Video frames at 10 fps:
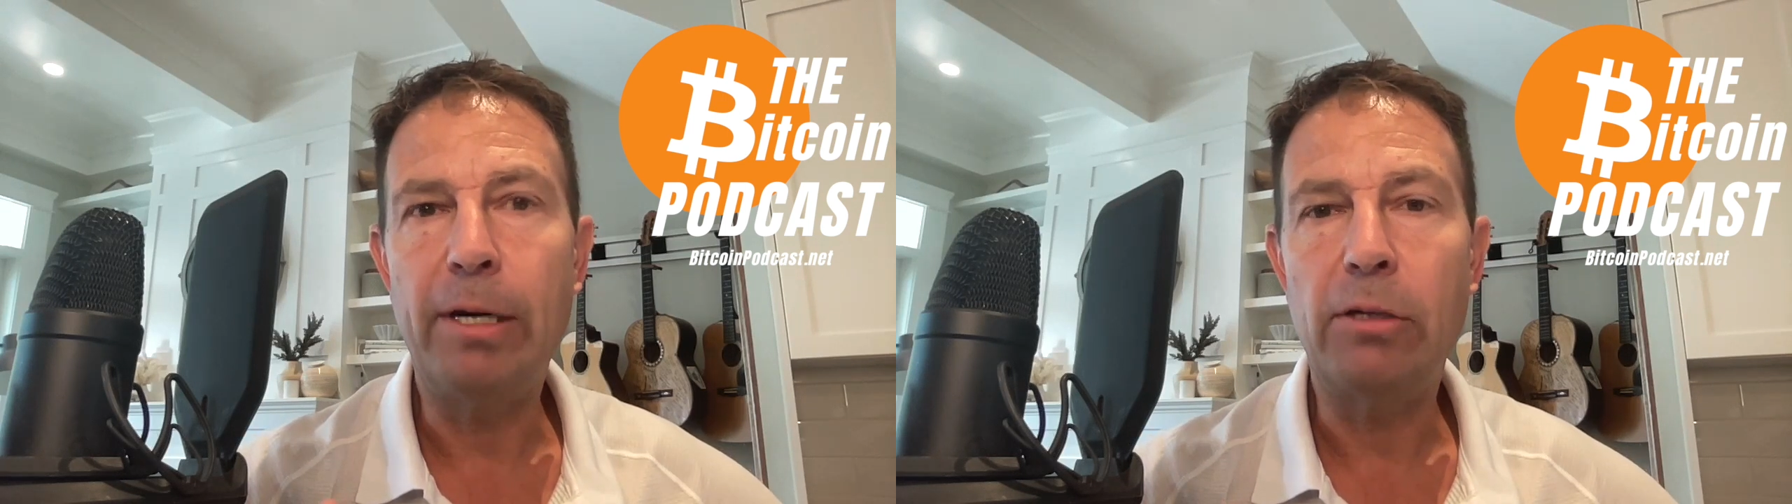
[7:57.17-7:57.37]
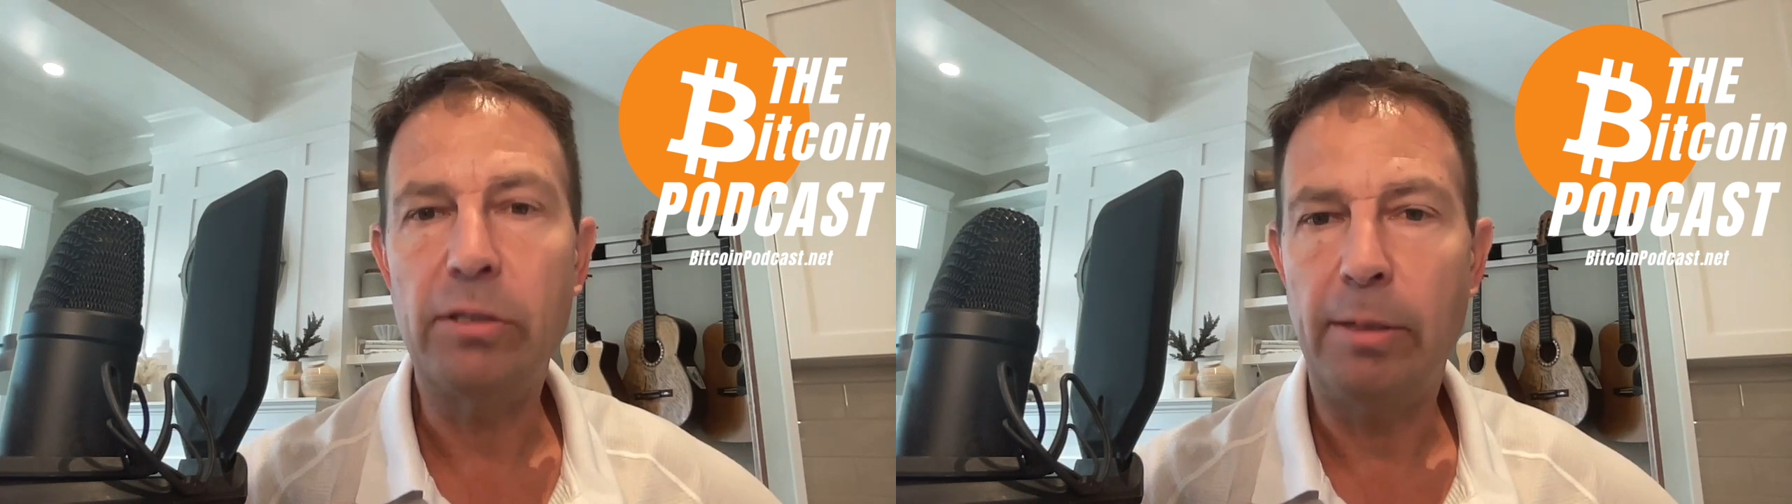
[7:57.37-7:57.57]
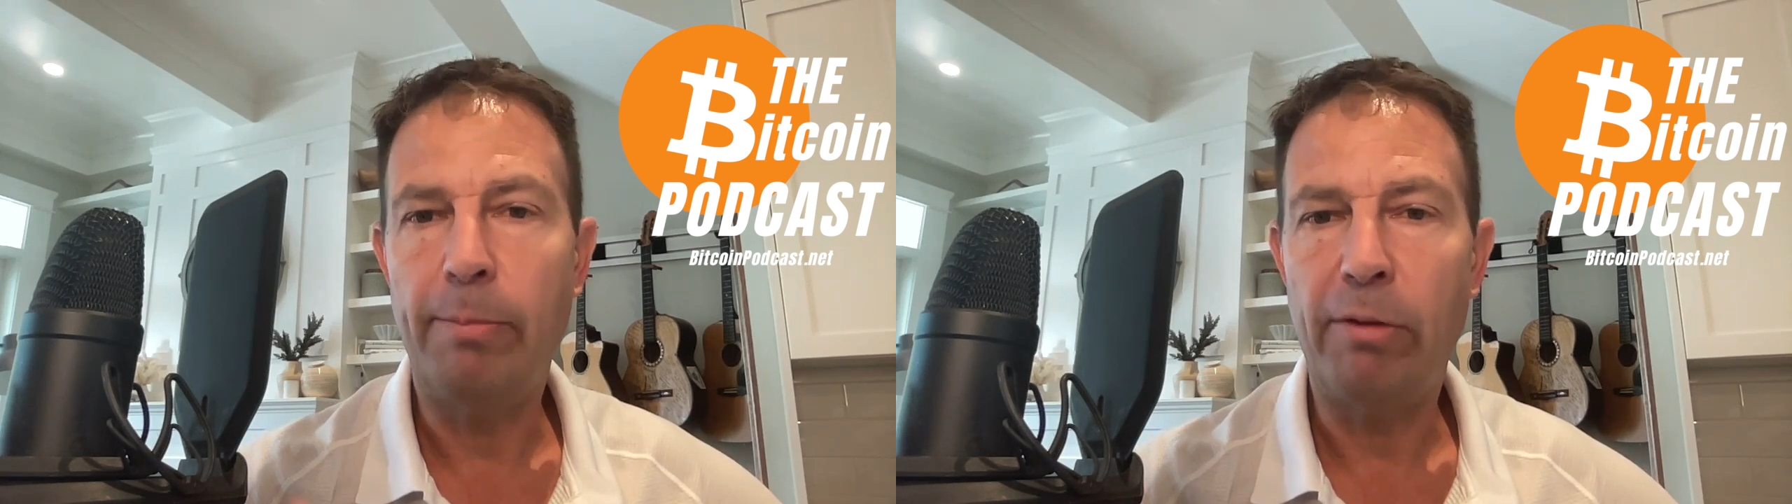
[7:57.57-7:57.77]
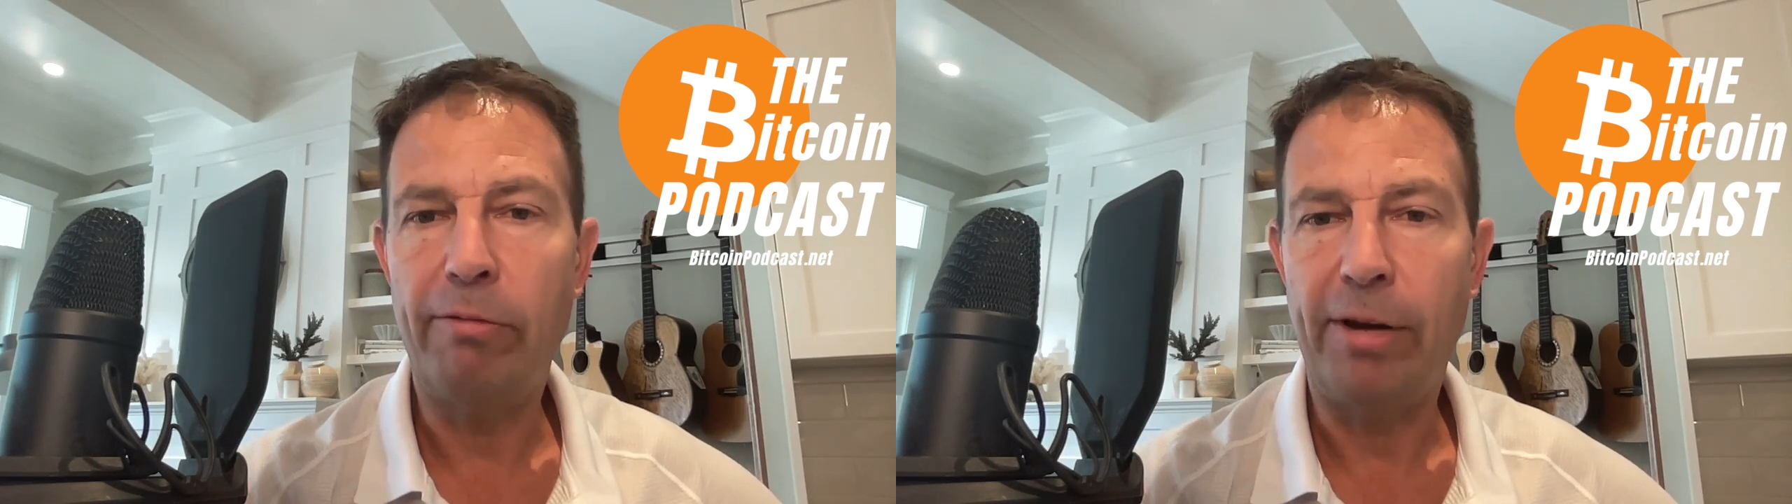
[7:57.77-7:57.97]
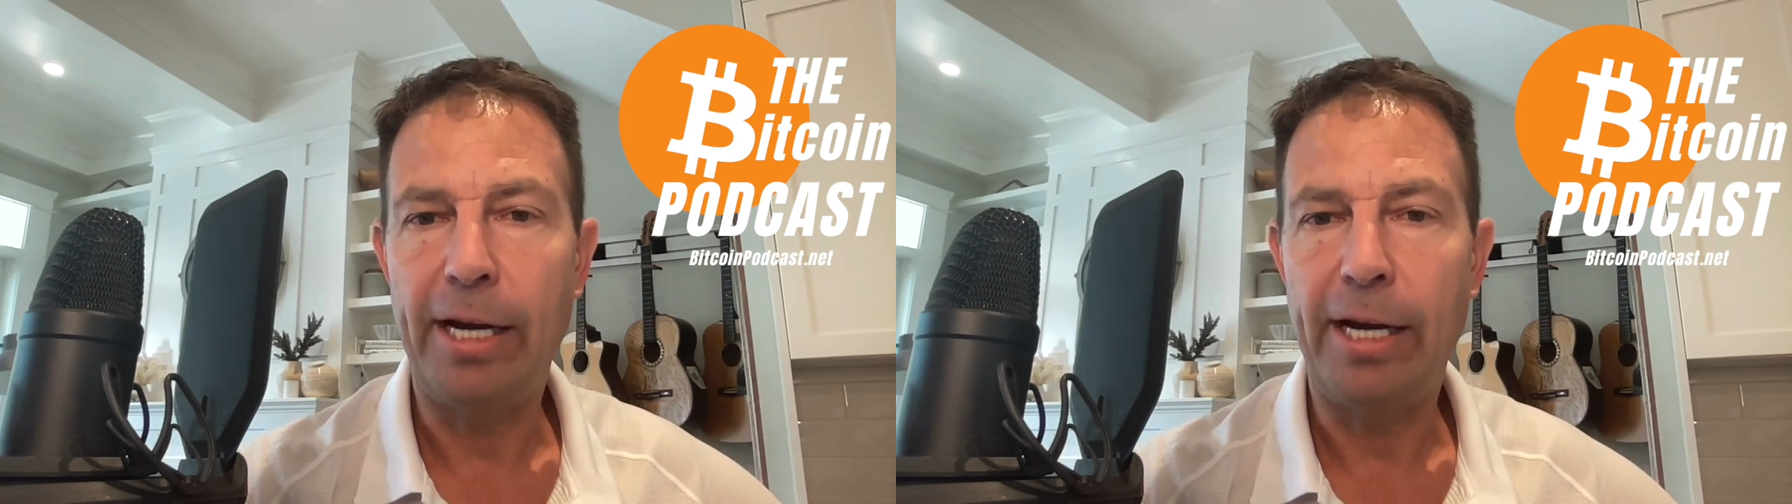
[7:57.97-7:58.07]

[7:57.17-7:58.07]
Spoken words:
I'll simplify